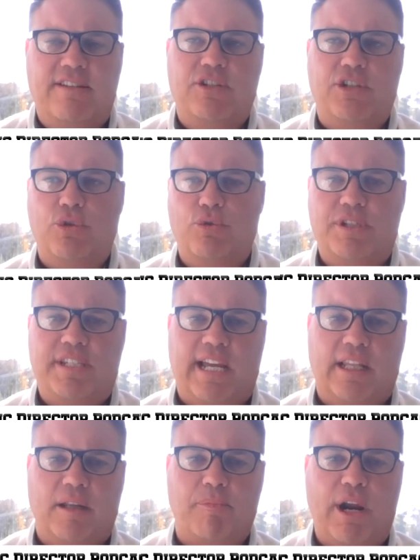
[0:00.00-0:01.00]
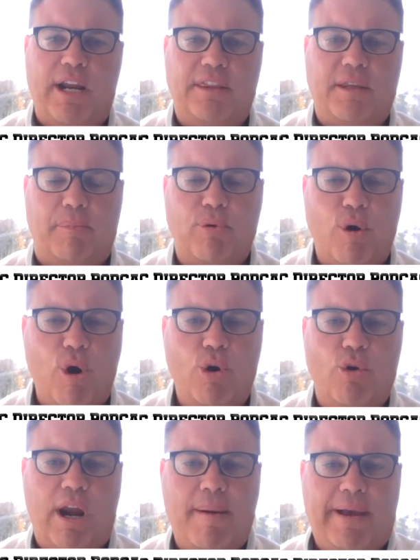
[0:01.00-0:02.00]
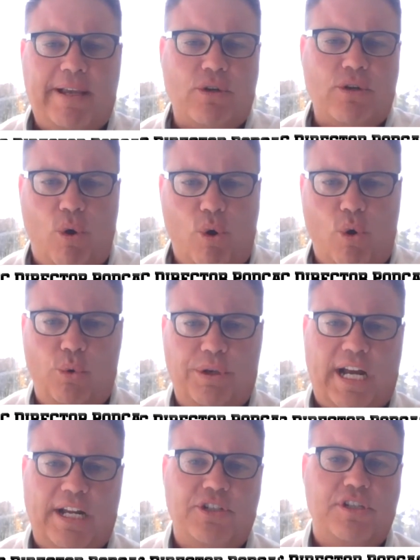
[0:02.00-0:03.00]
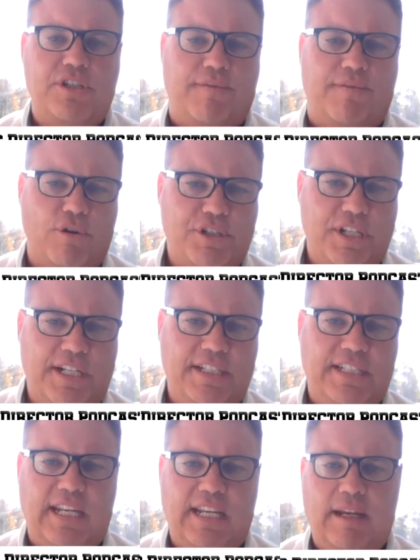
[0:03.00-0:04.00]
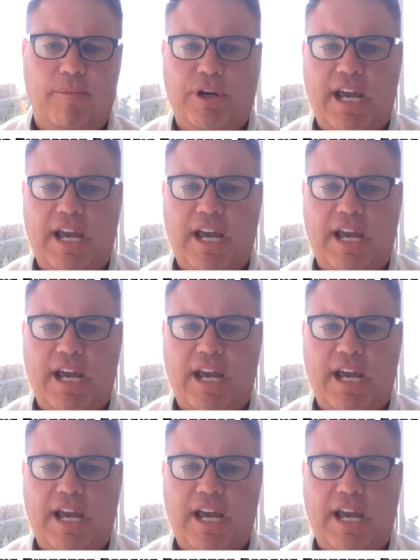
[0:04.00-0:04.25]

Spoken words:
to celebrate the program as a whole, not just the varsity team